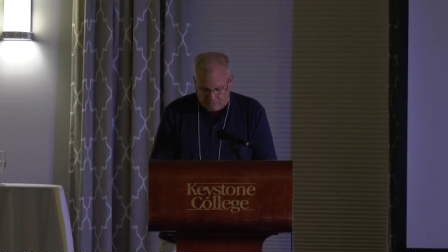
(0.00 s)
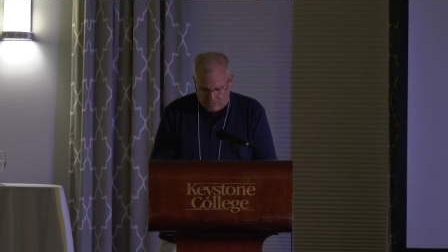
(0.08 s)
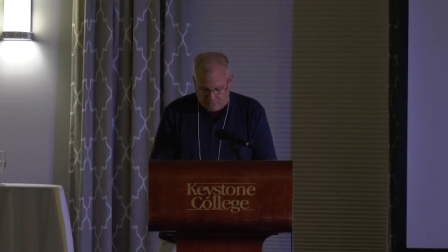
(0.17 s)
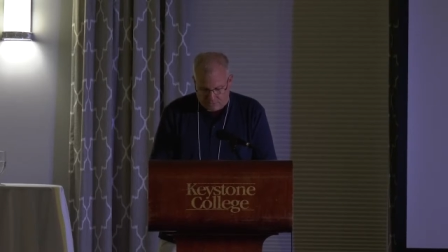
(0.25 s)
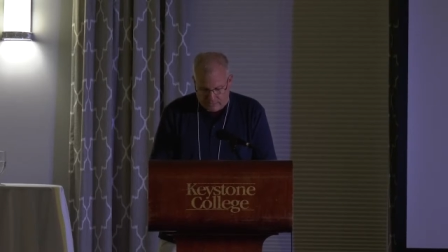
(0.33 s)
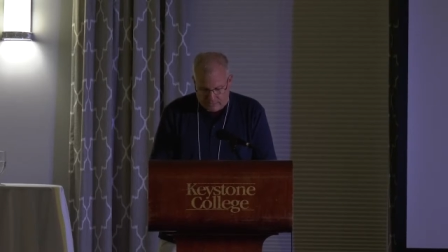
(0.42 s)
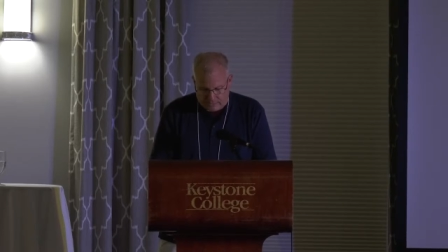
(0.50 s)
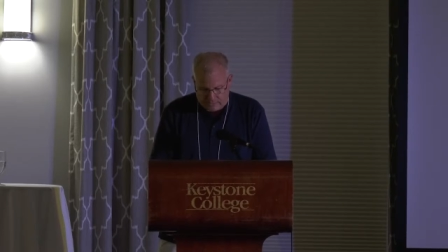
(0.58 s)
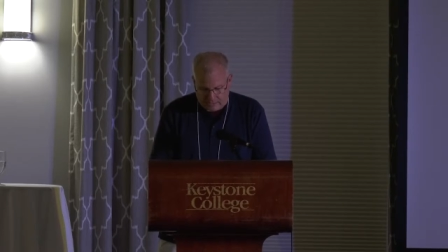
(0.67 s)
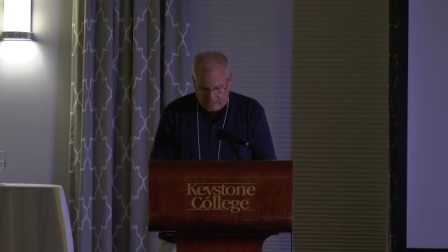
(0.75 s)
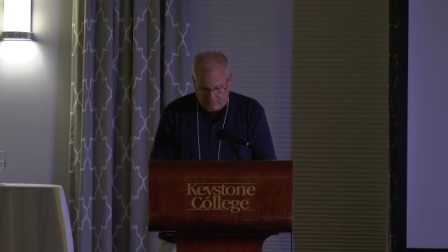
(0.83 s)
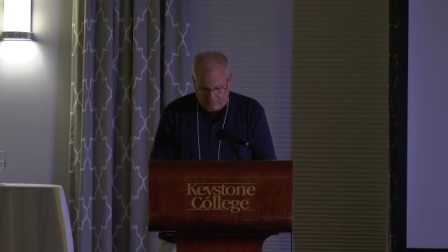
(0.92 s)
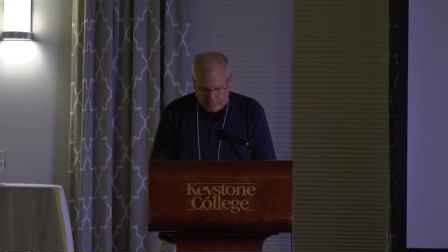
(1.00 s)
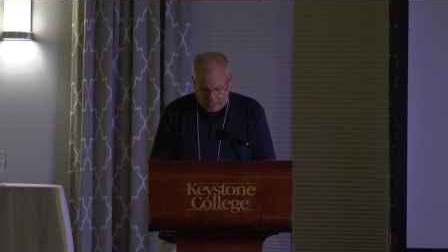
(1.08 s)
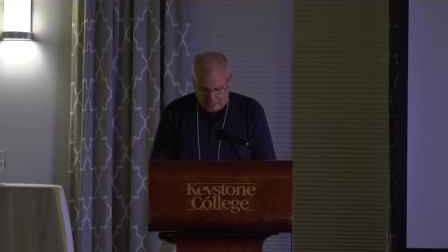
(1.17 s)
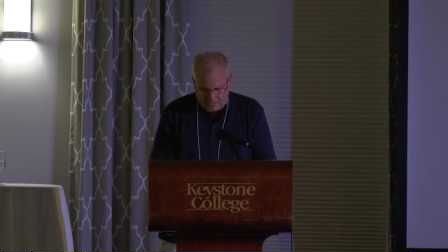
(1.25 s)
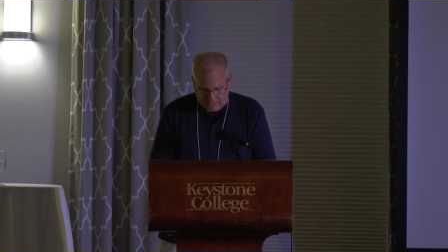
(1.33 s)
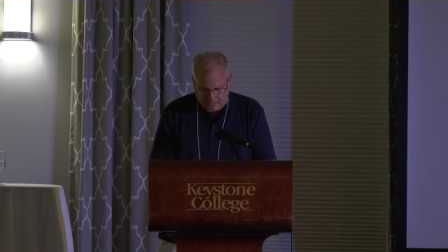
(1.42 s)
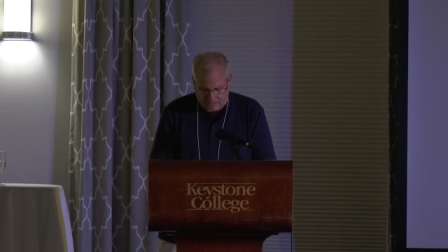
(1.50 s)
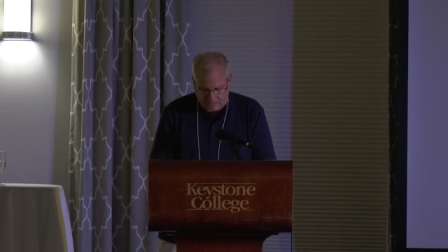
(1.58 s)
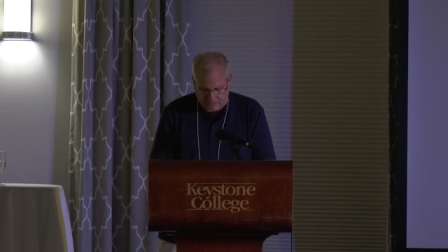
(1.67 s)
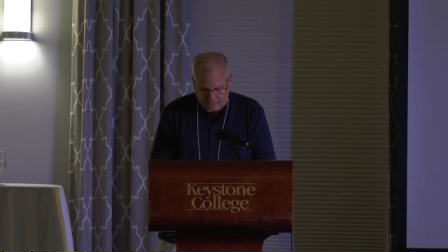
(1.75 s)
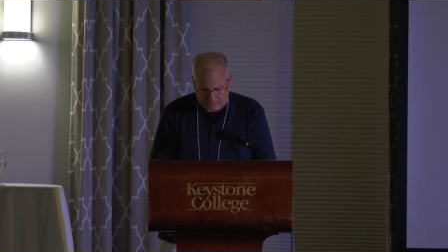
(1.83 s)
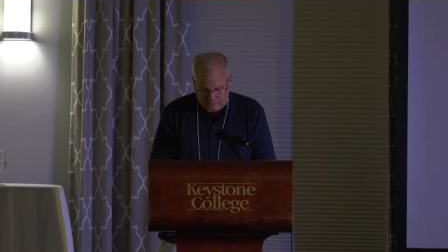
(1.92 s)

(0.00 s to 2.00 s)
spirituality, and politics.